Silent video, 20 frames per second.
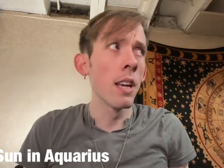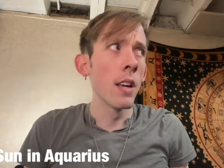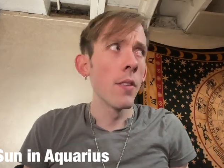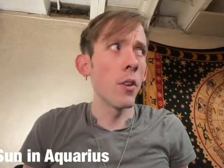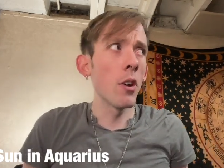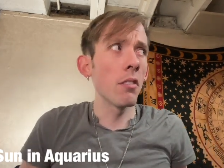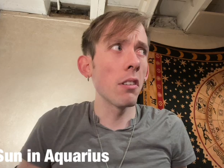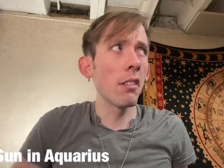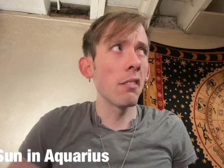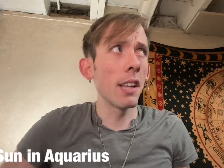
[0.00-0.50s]

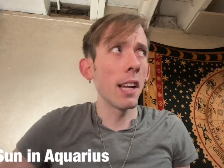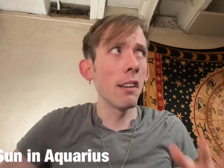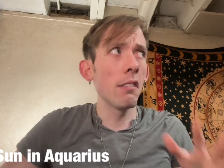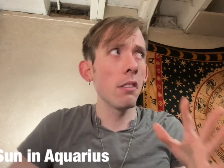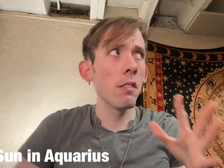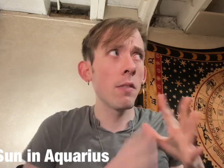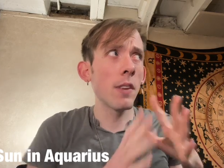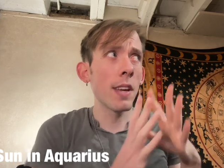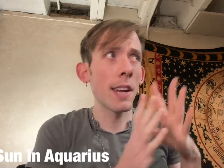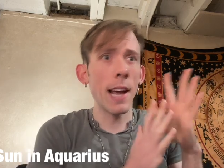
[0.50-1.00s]
There's a sense
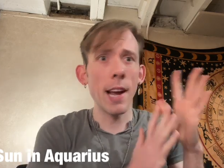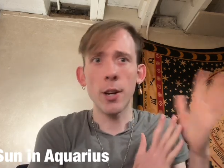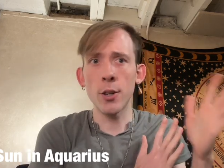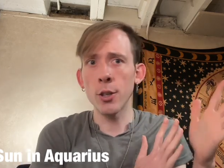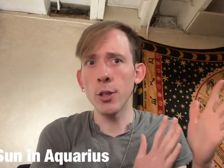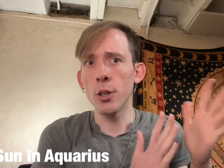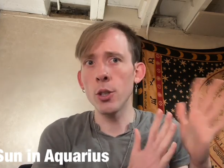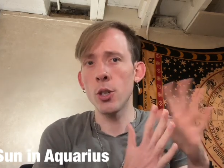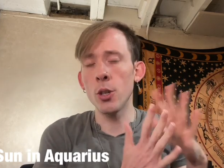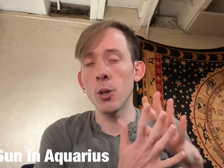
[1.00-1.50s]
of
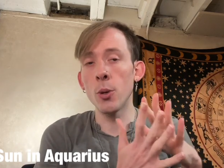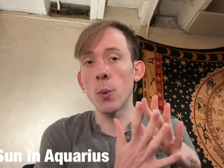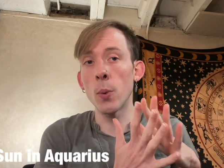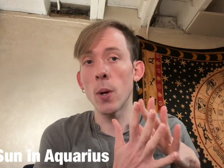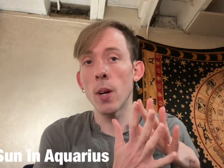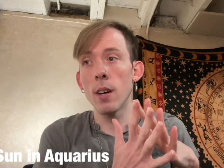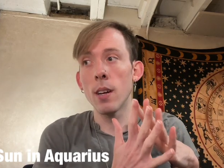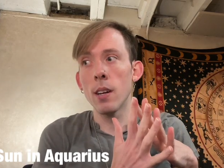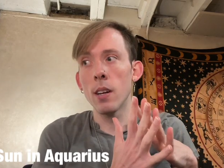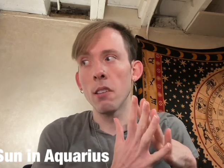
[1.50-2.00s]
connection to
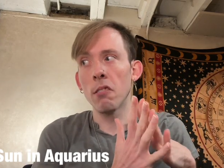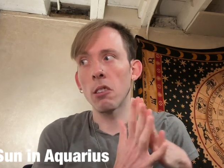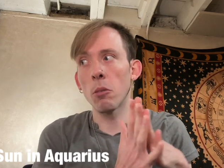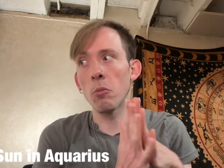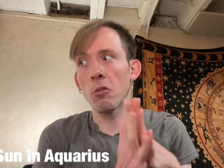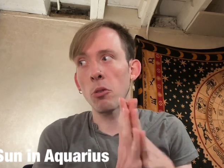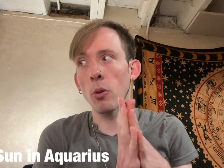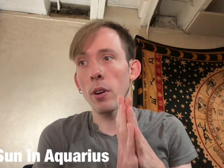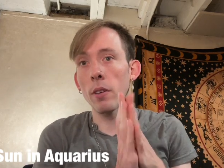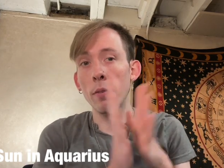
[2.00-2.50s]
some
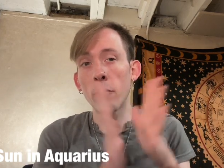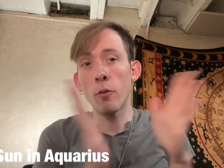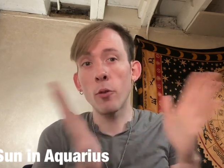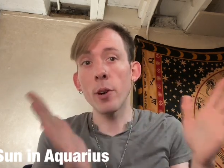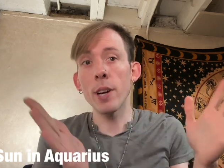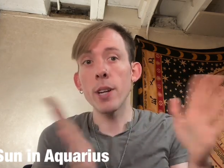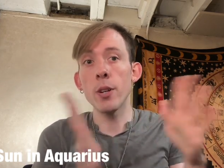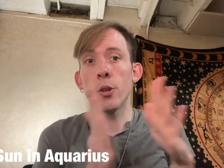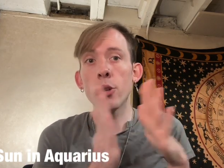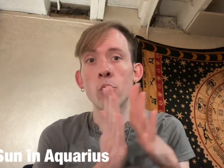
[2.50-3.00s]
sort of
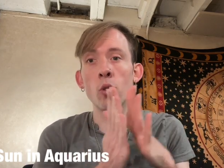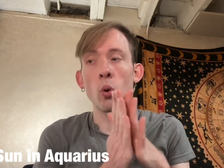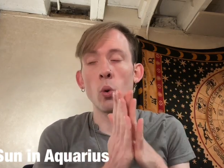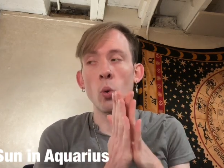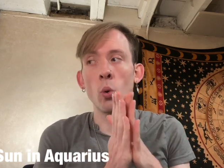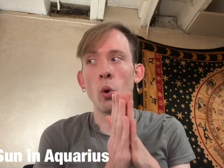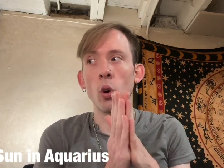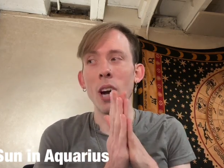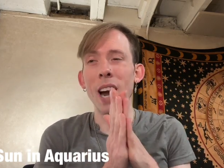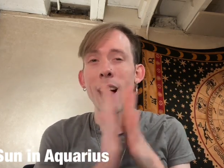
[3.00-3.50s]
fringe
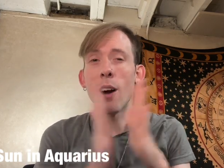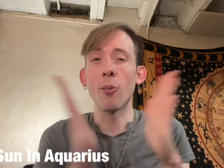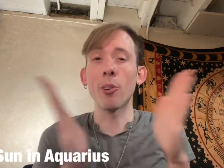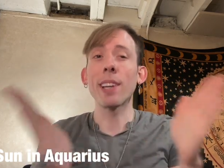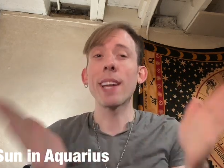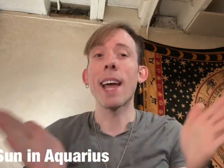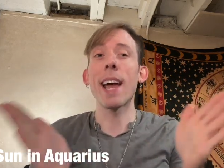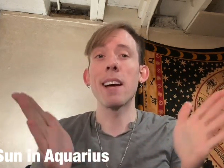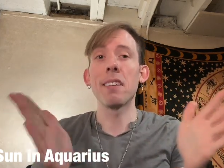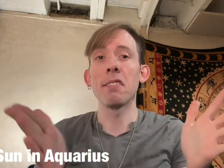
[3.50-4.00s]
or
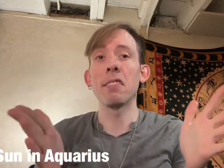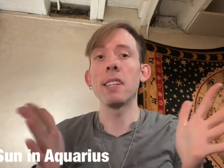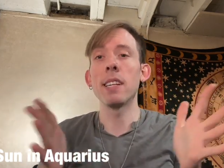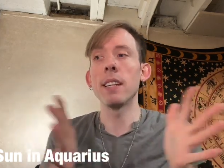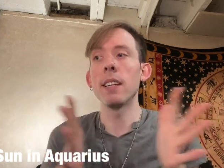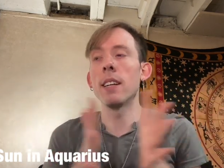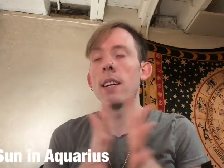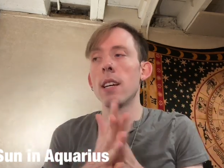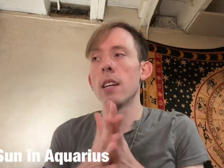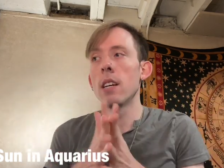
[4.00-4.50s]
outcasted